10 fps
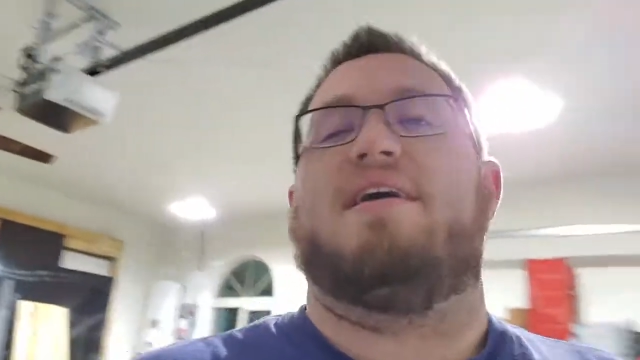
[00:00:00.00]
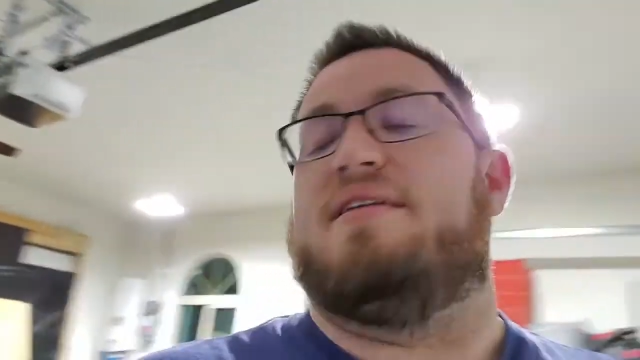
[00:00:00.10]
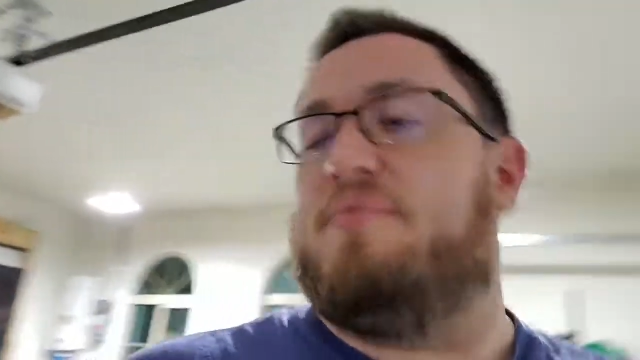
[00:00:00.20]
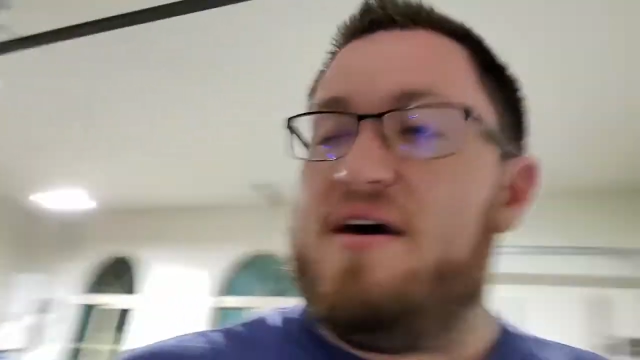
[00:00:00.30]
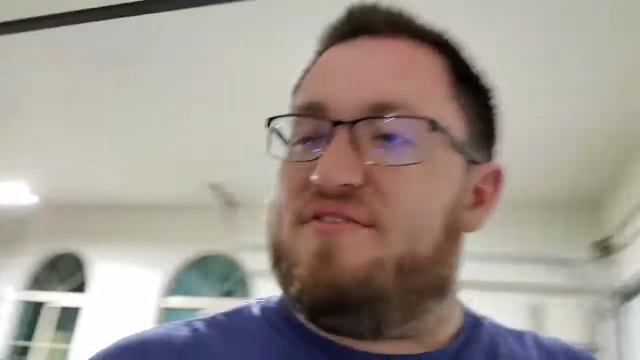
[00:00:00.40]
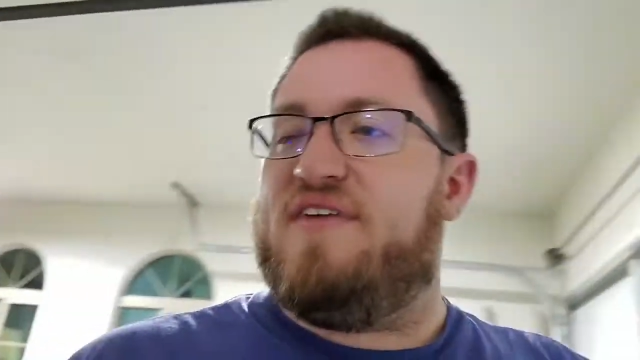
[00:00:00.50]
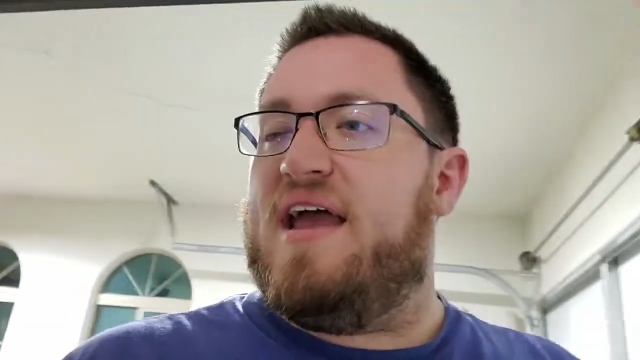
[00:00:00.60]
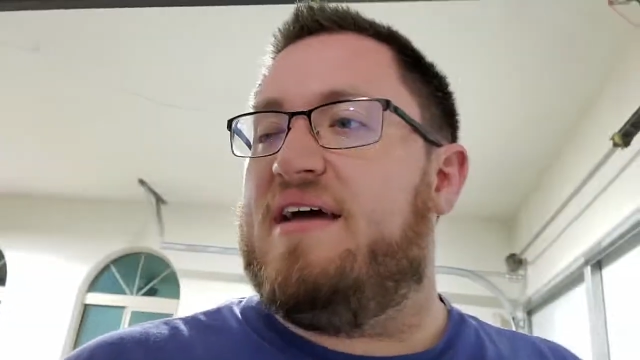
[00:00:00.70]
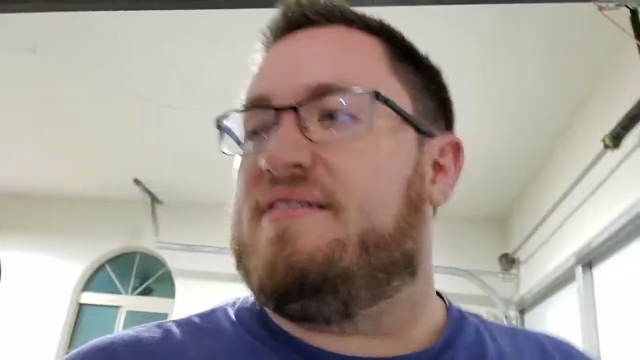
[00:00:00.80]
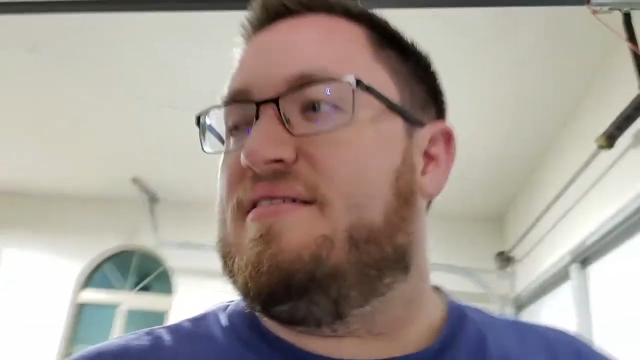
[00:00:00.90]
And I'm not a
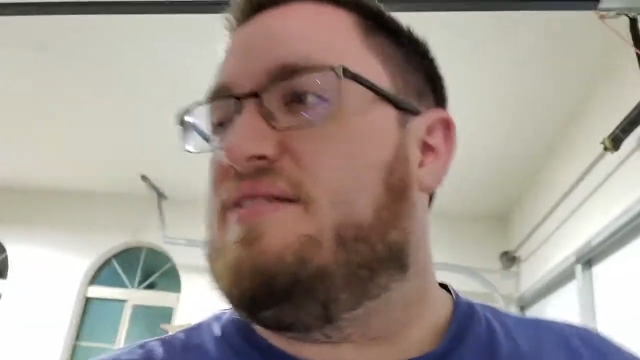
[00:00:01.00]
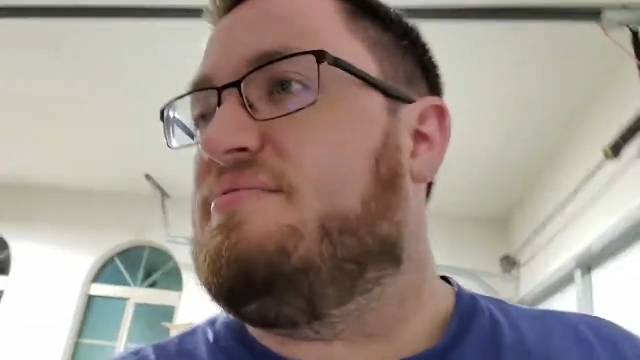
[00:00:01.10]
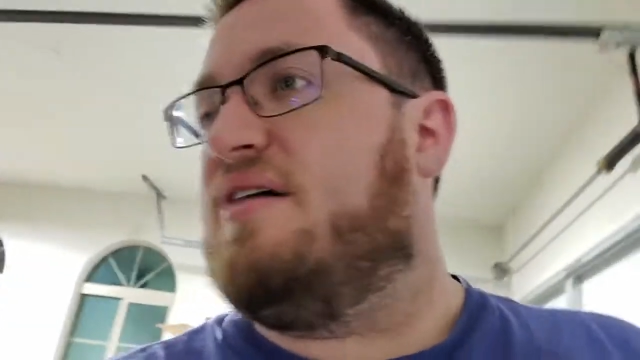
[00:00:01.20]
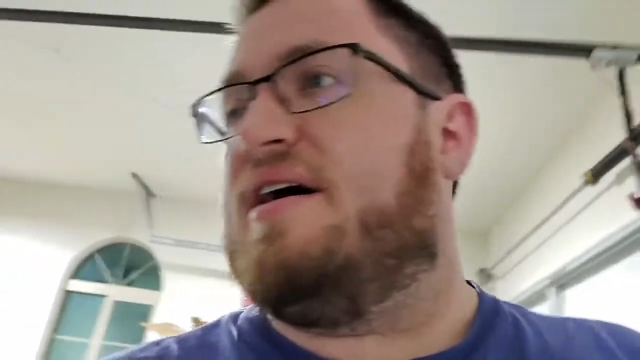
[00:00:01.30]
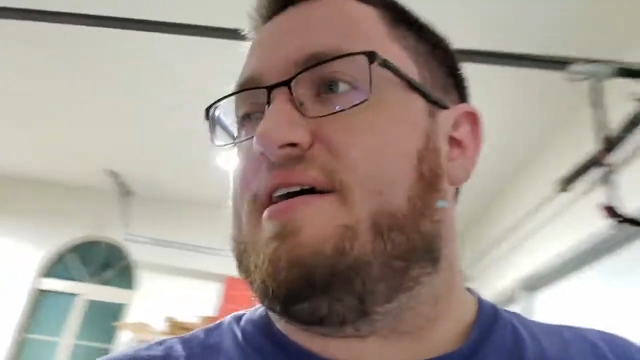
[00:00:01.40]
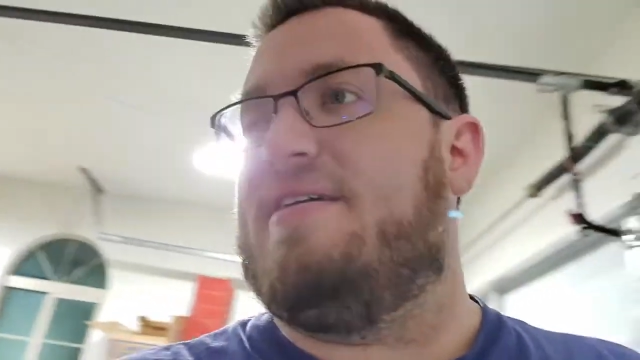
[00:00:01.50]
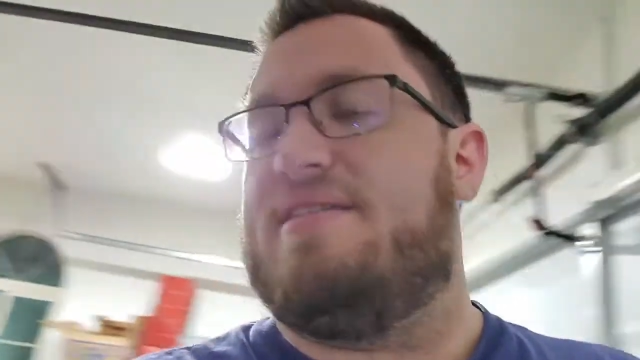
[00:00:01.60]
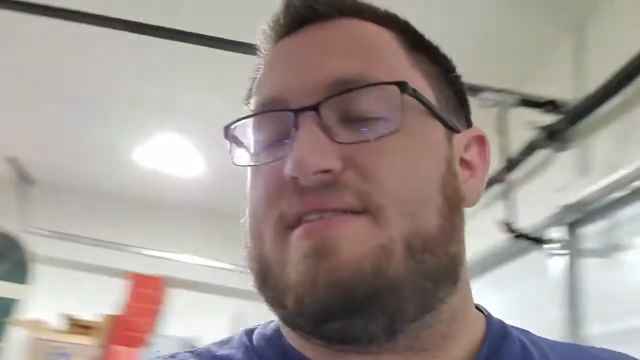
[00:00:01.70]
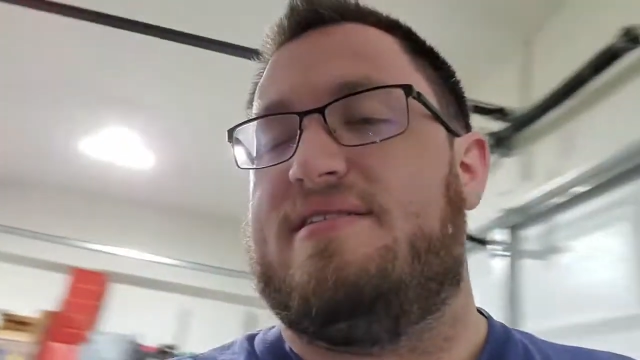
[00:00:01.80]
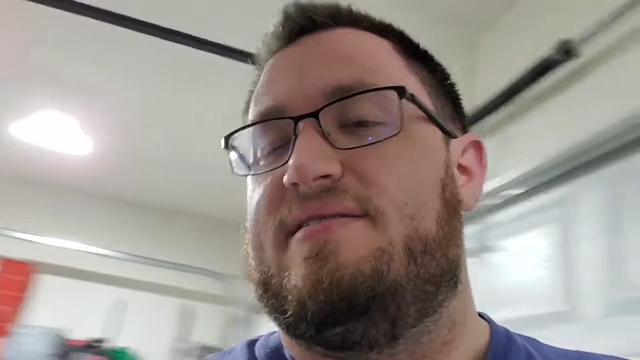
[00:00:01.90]
fan, but
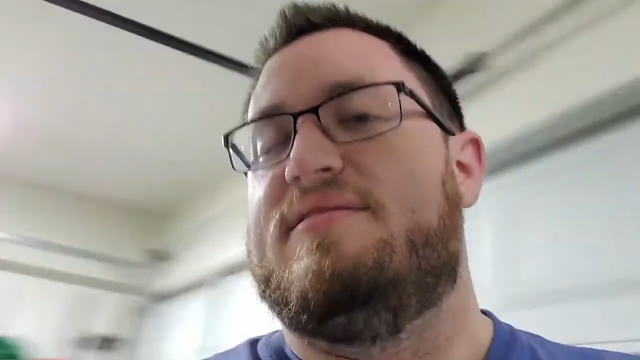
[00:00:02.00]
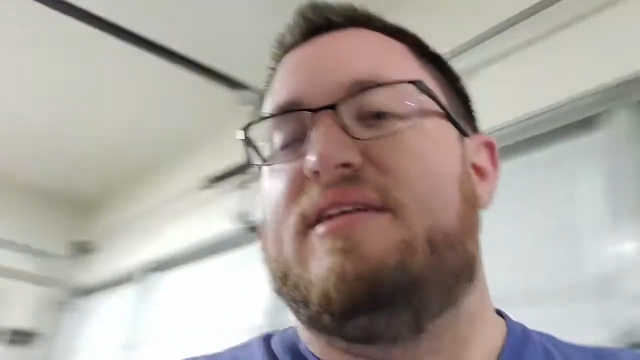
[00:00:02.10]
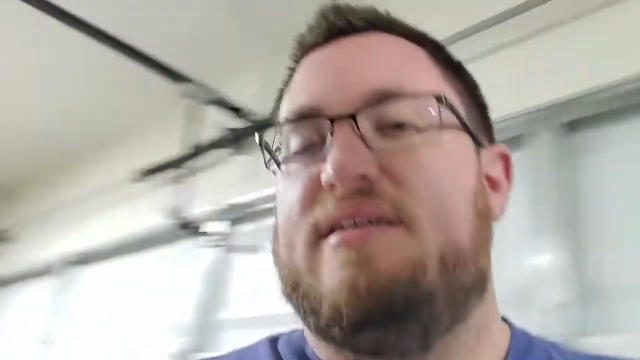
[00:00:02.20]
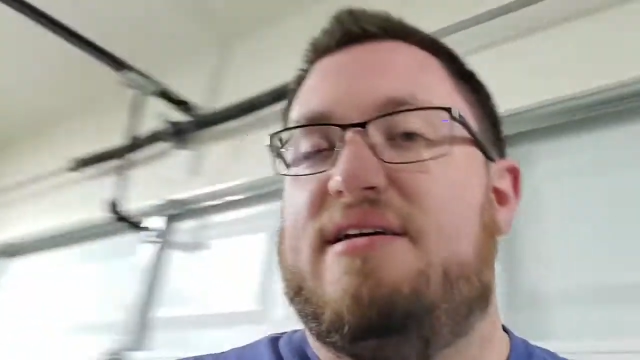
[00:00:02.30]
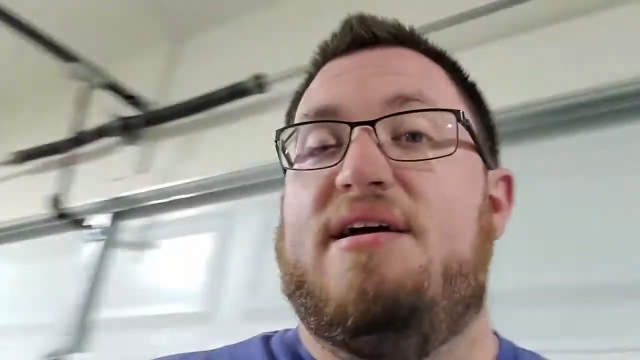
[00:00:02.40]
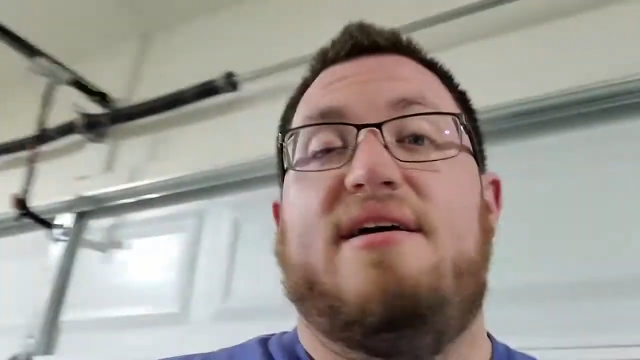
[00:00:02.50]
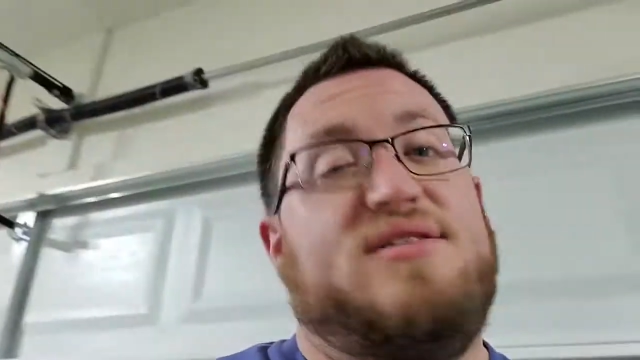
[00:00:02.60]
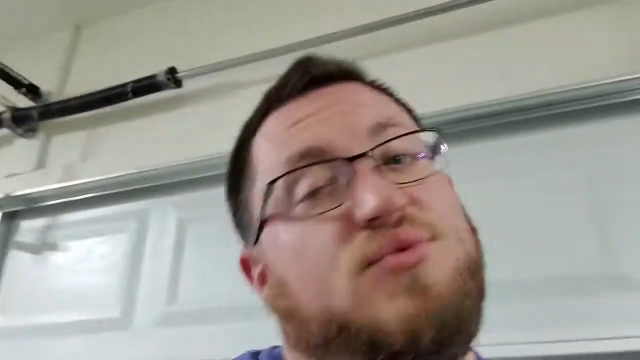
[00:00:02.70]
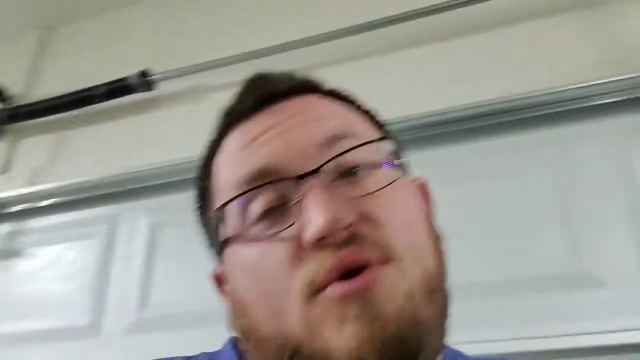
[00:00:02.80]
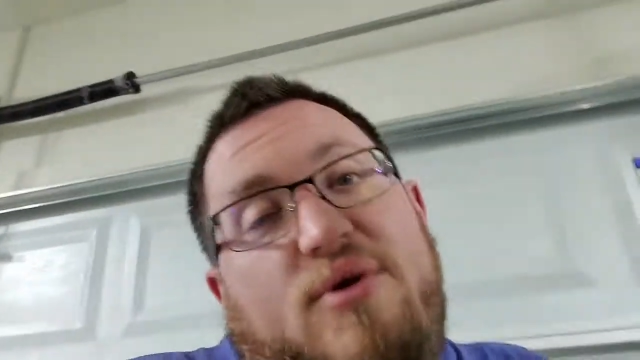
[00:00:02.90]
it's
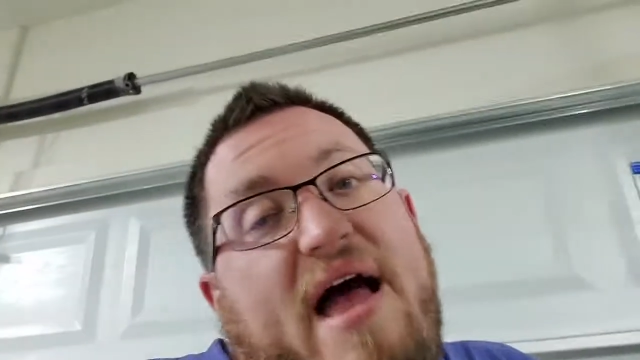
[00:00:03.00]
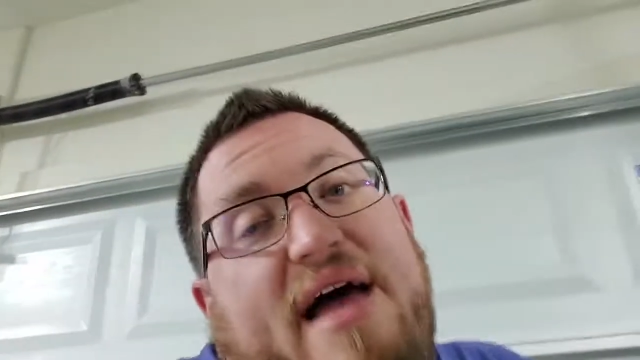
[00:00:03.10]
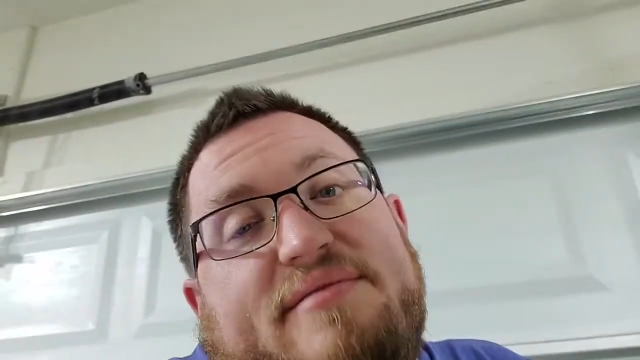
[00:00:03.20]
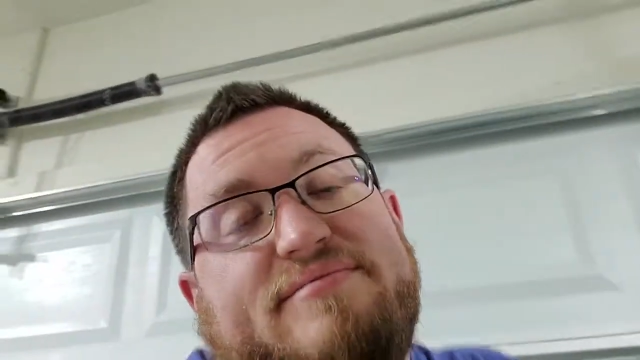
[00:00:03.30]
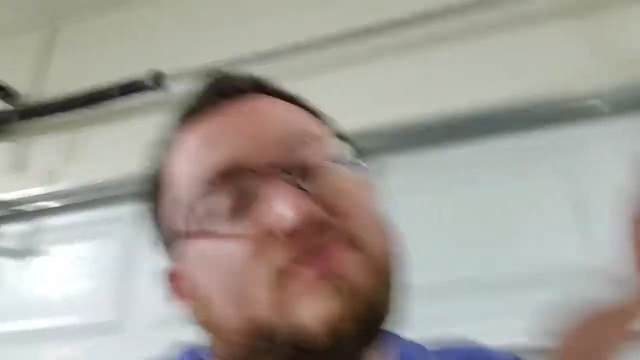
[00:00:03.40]
where we're at.